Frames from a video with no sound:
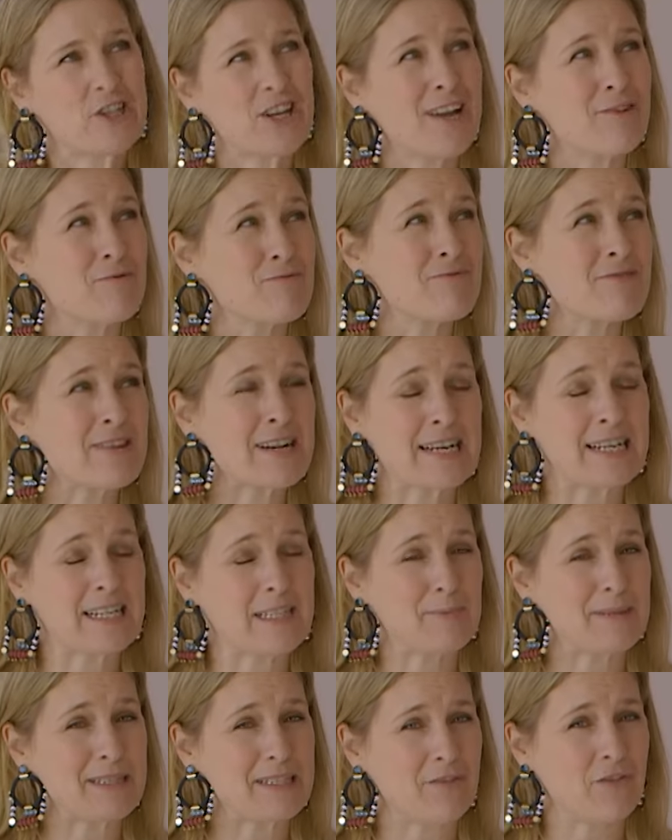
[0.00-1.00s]
She had really
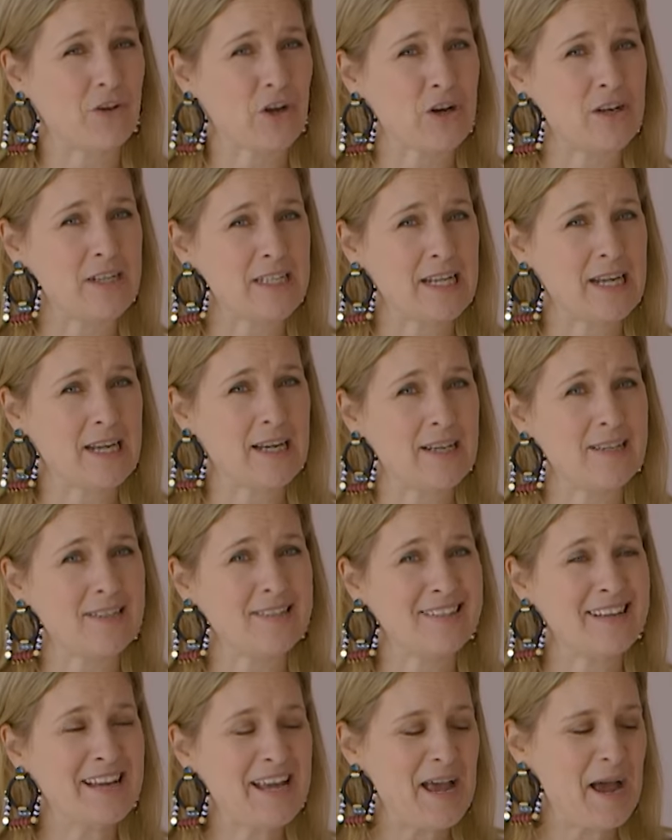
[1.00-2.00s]
specific
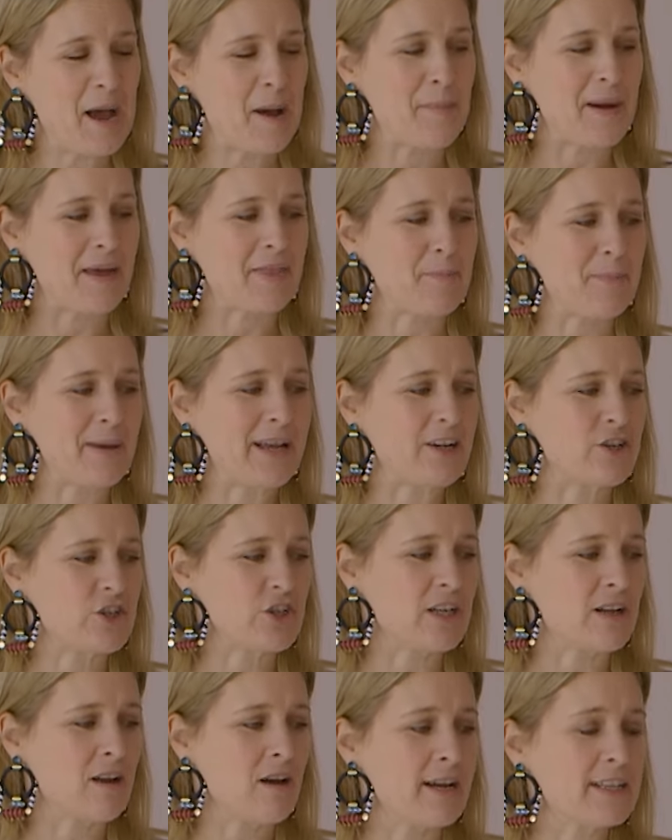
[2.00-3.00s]
ideas about the pink
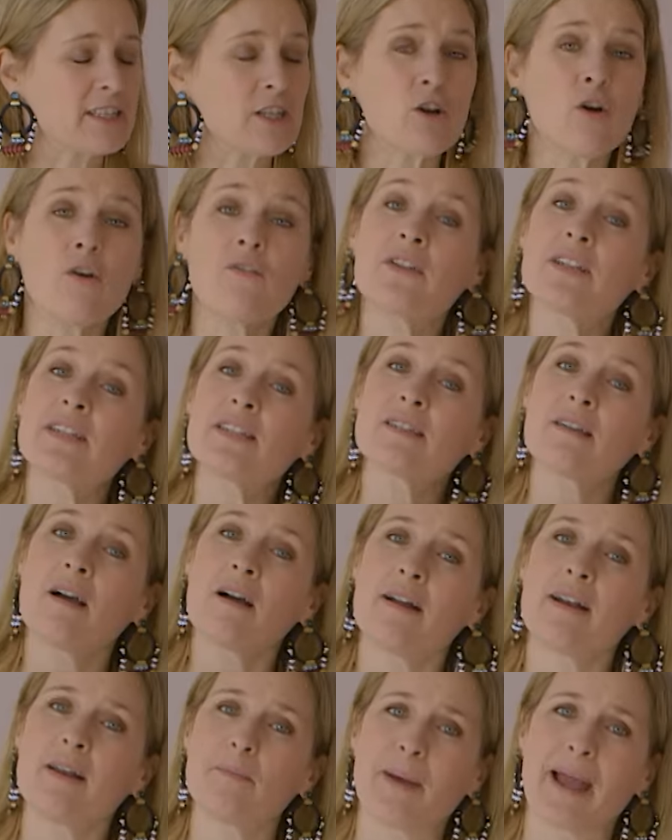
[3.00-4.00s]
she liked. A lot of the
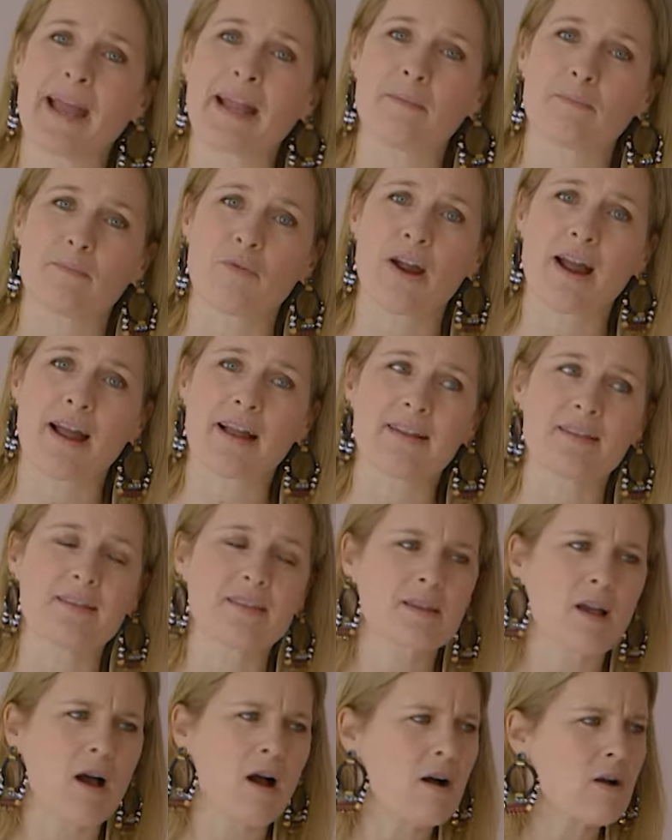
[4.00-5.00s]
designer paint
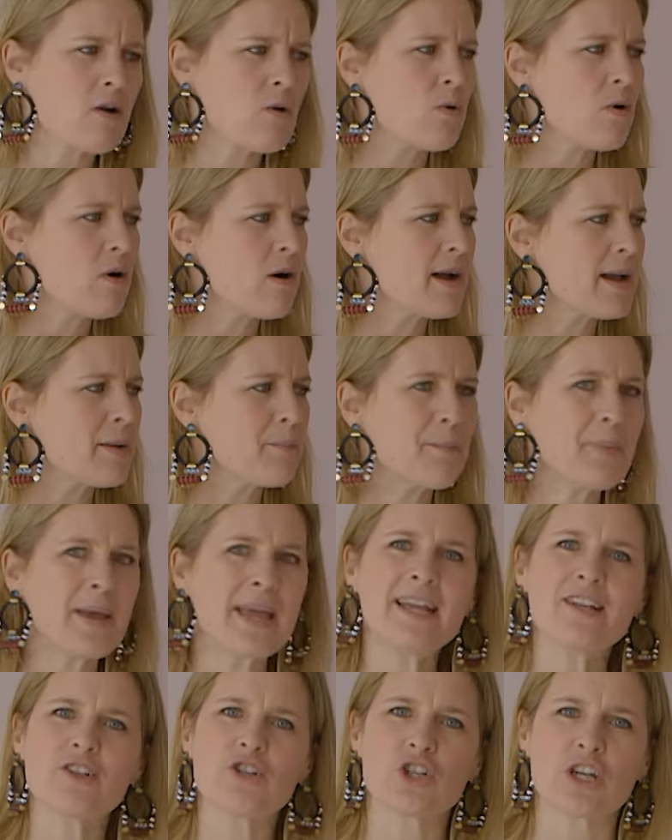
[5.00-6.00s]
brands are quite
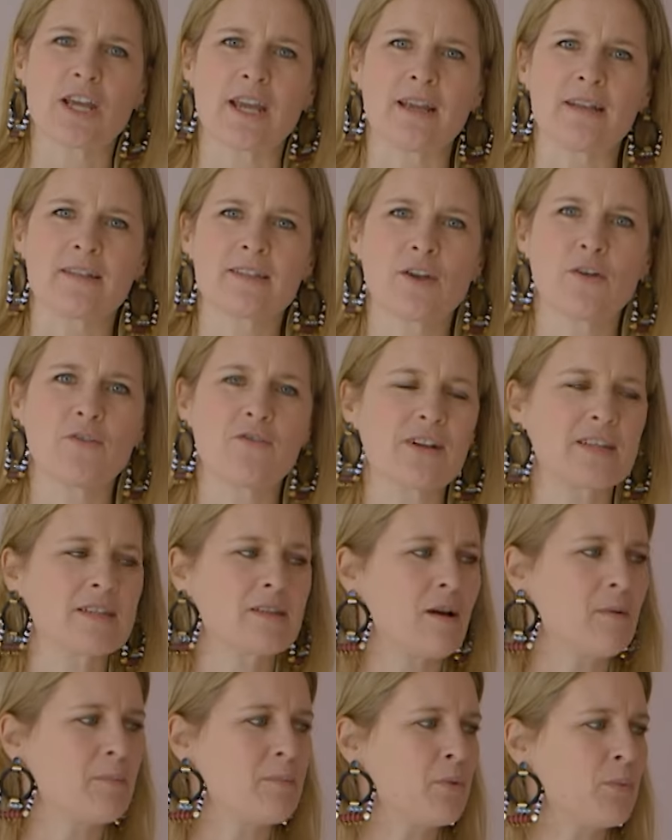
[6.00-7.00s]
peachy. So for
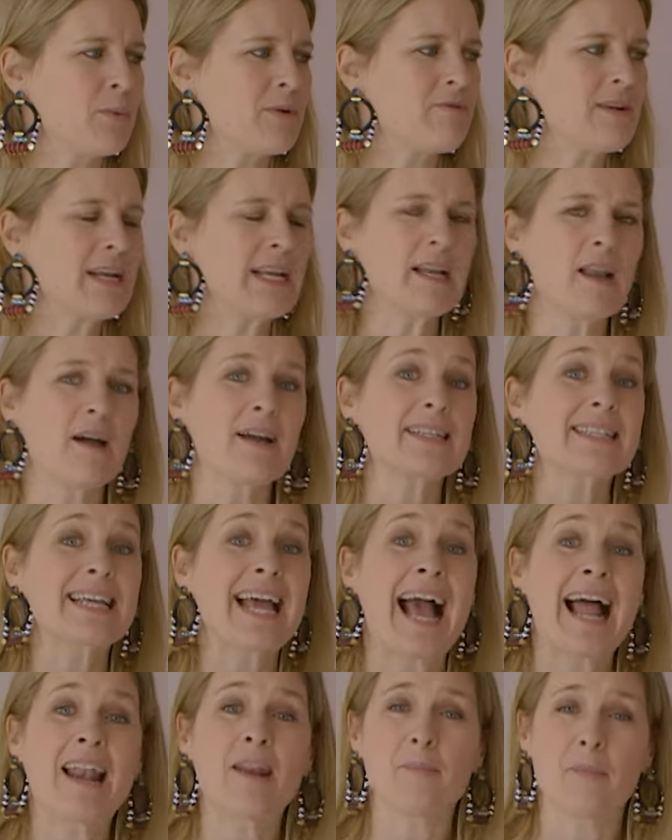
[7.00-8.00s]
example, we really liked
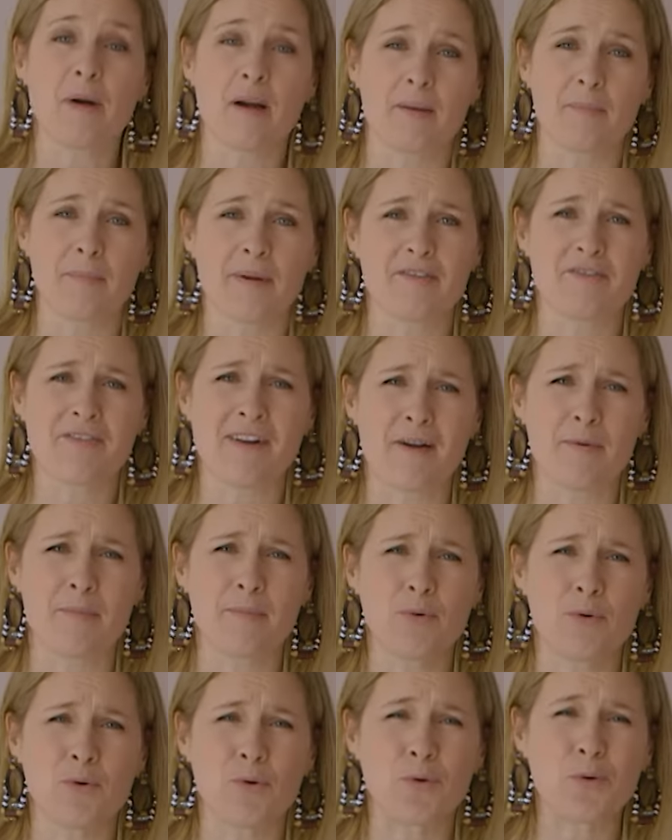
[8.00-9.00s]
Calamine by Fine
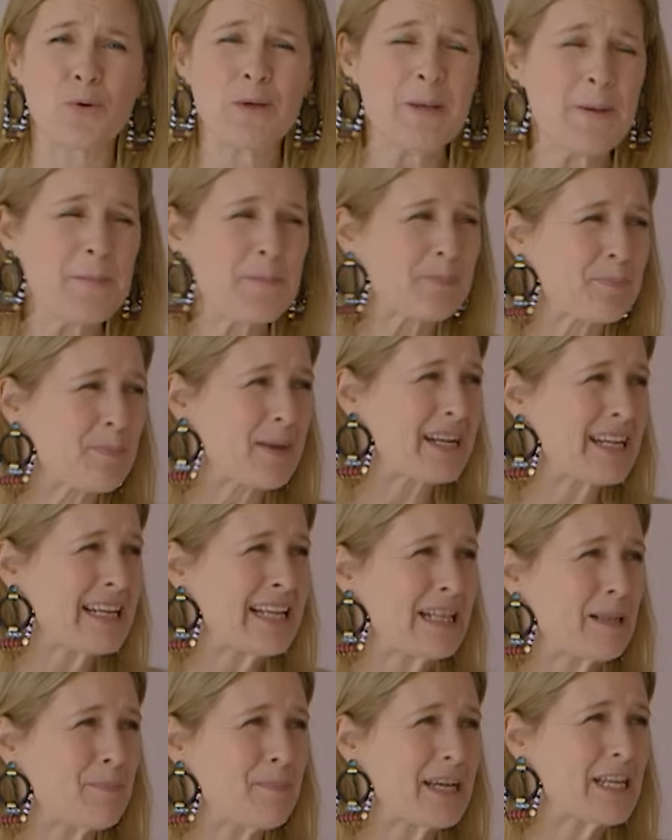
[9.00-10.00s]
Ball, but a
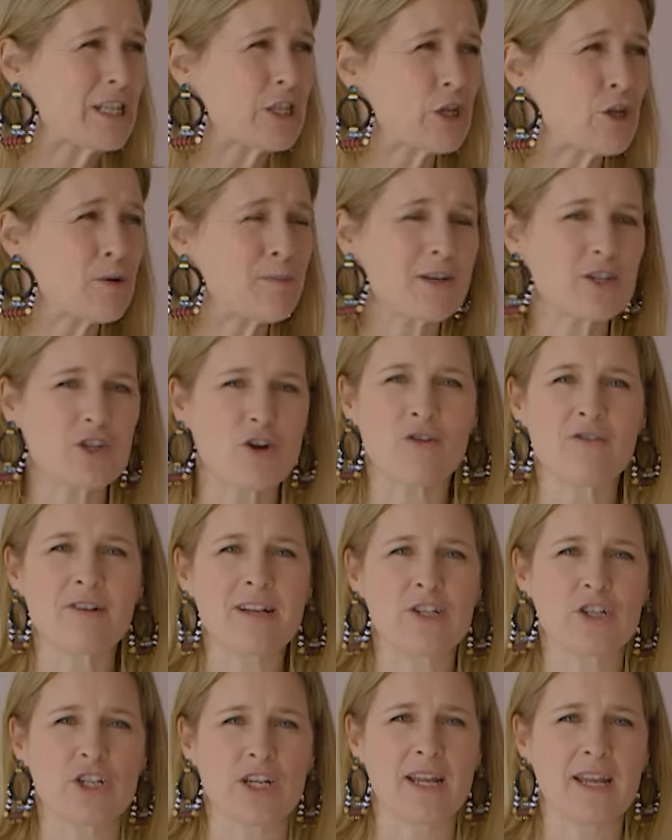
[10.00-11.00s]
little bit too much
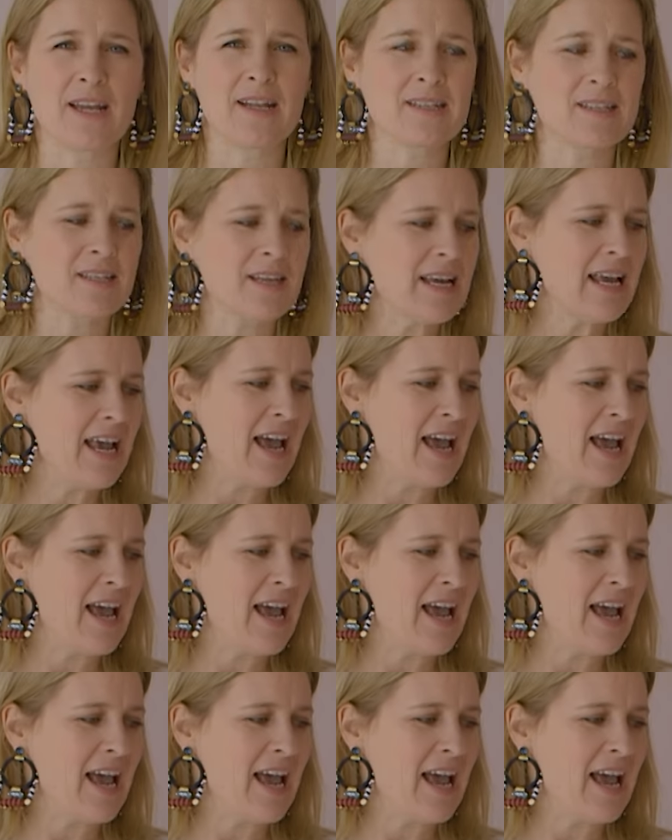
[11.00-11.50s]
orange in it.